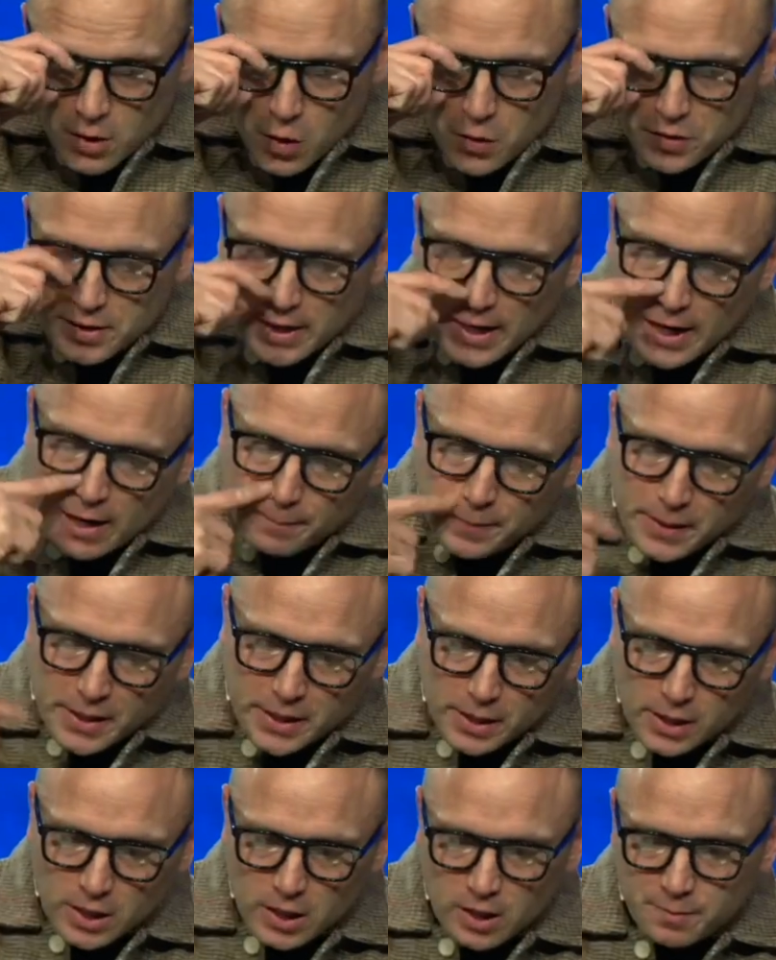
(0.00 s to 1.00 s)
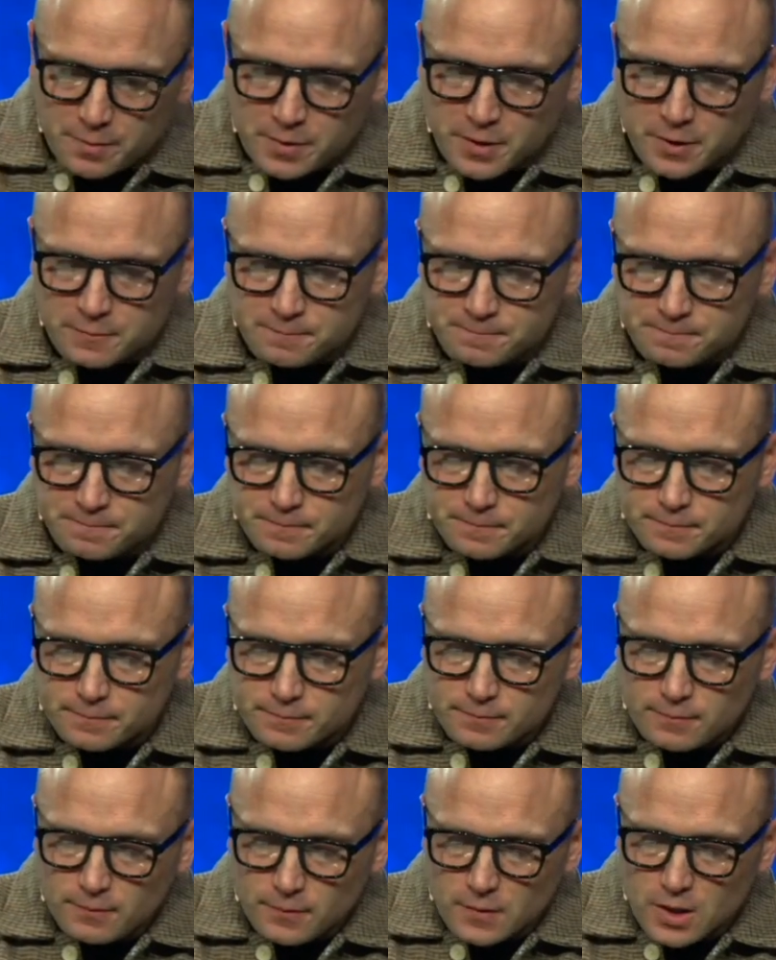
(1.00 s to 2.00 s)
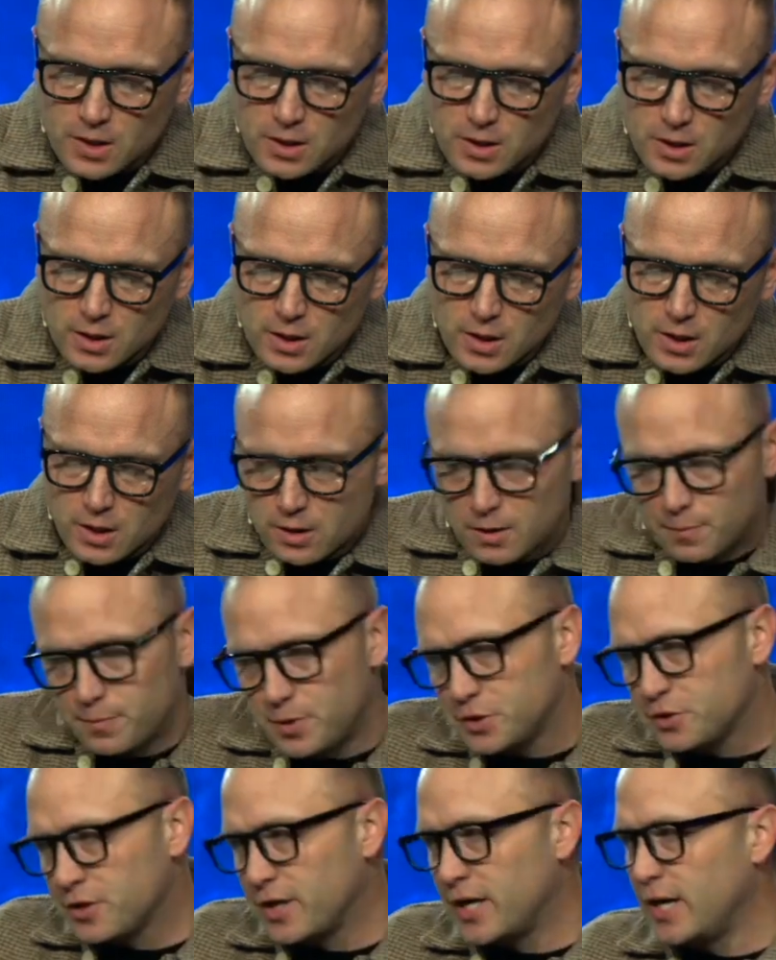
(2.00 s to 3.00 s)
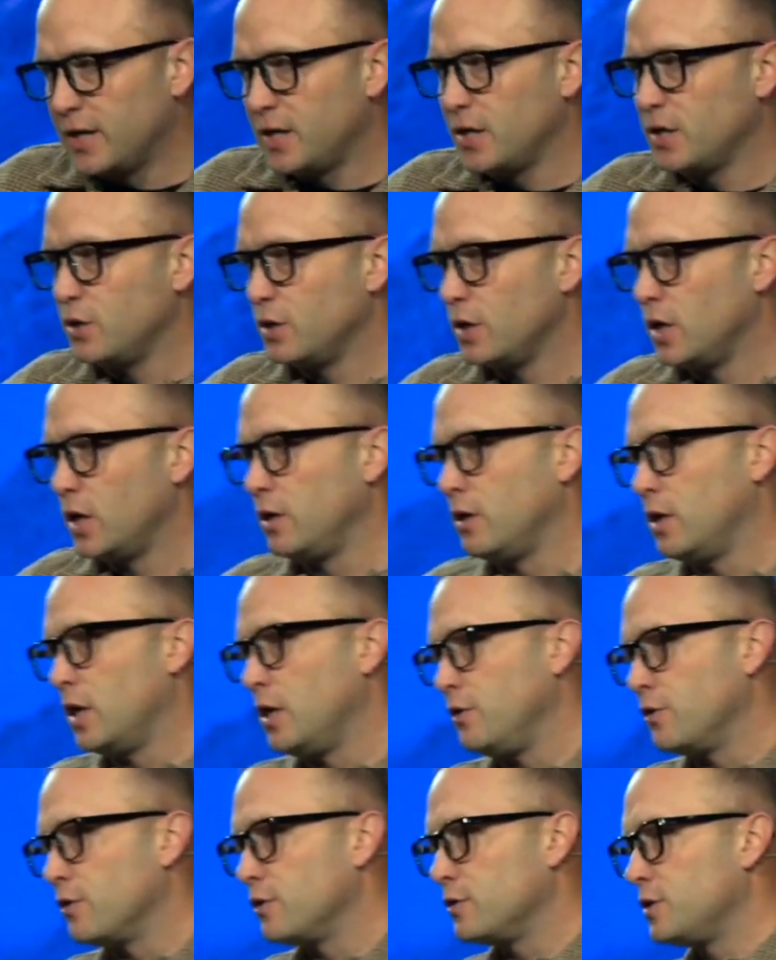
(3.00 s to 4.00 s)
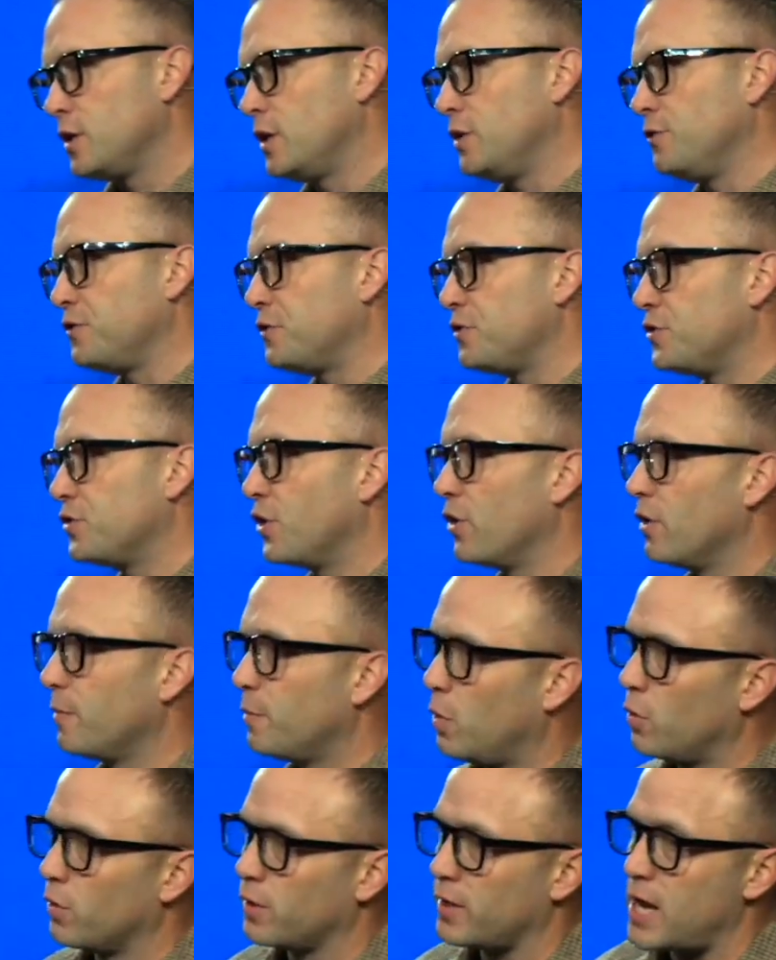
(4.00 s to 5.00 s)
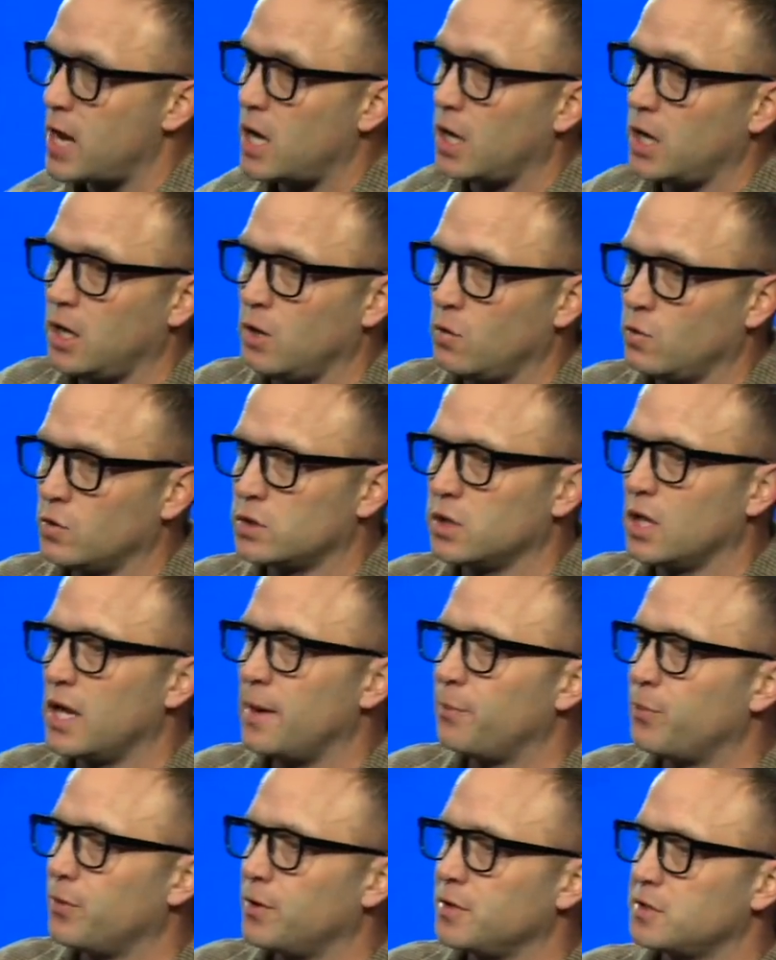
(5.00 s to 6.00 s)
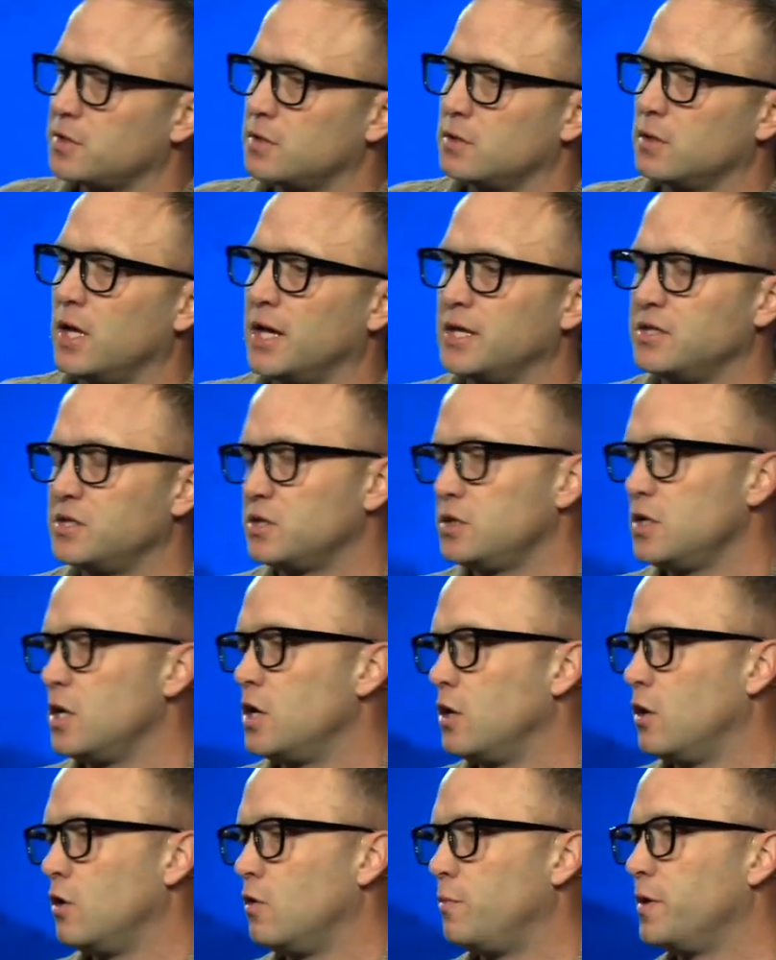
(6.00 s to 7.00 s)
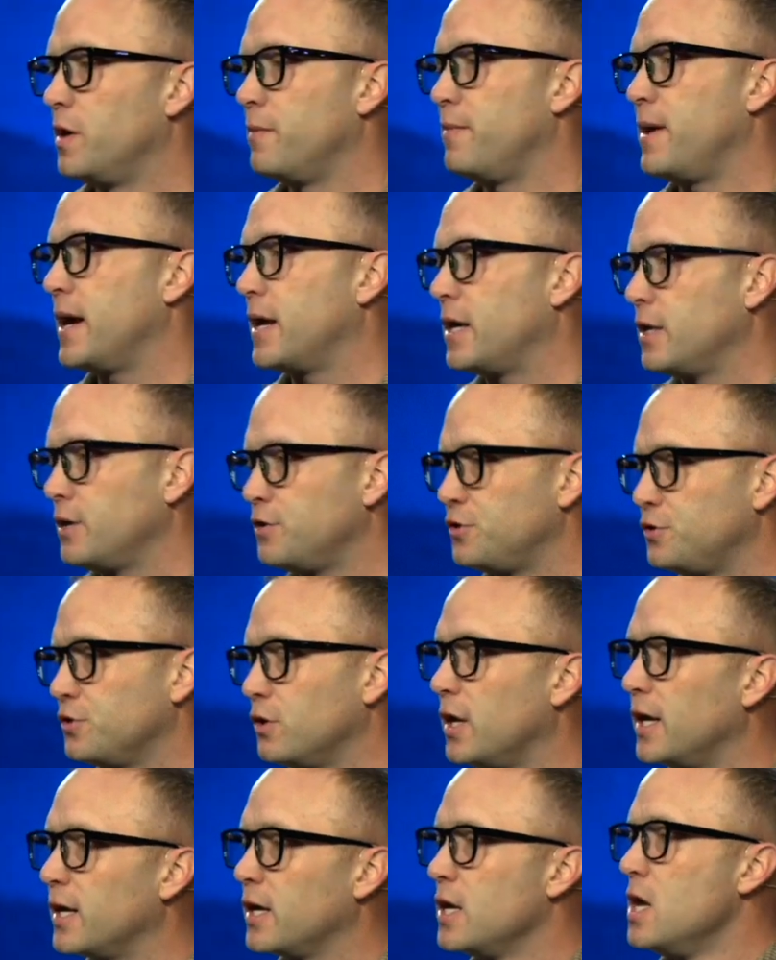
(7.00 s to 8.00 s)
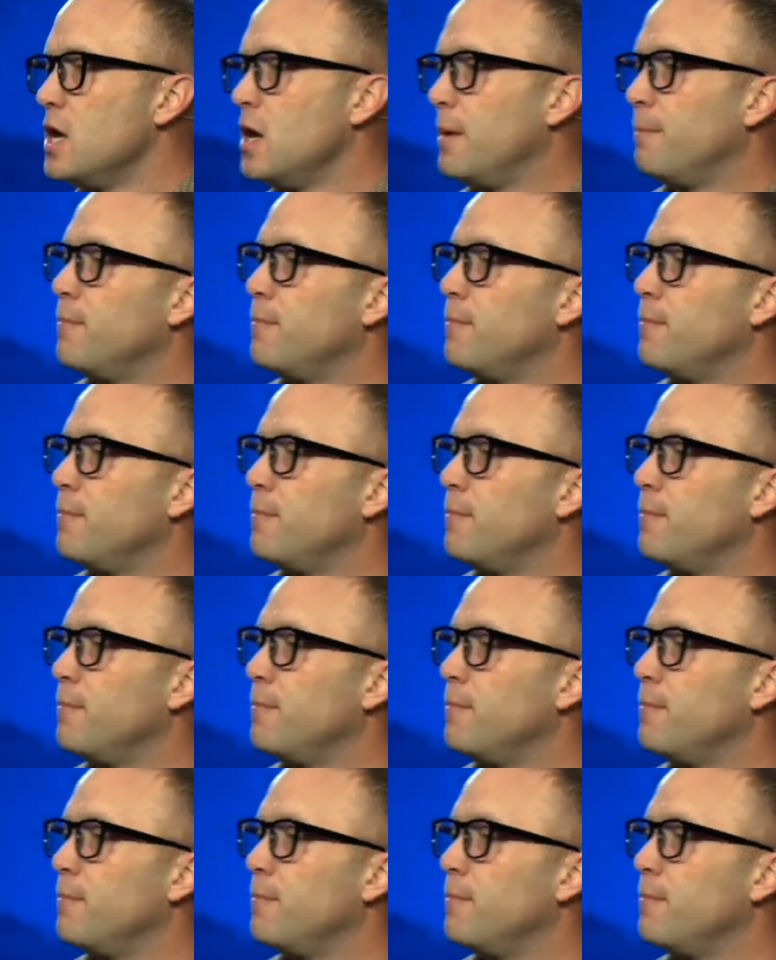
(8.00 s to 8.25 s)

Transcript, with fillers: throw it down, pick it up, and put your hand in your shirt, pulled it out. It was leprous, like snow. Put it back in his shirt. Like